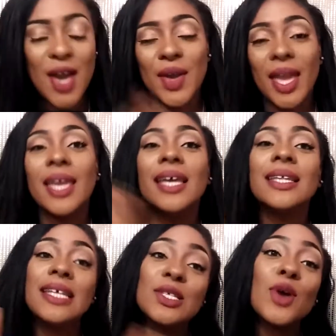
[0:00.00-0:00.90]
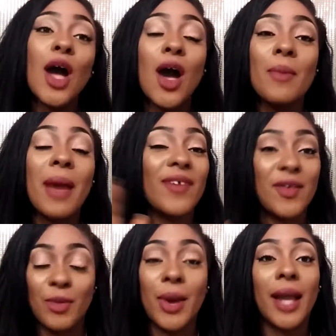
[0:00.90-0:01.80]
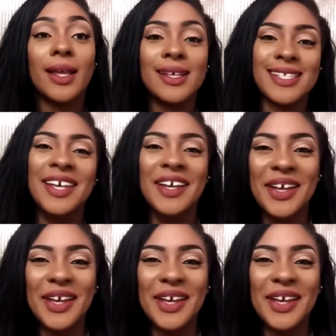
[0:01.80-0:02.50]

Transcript: Okay, these are all my favorite products.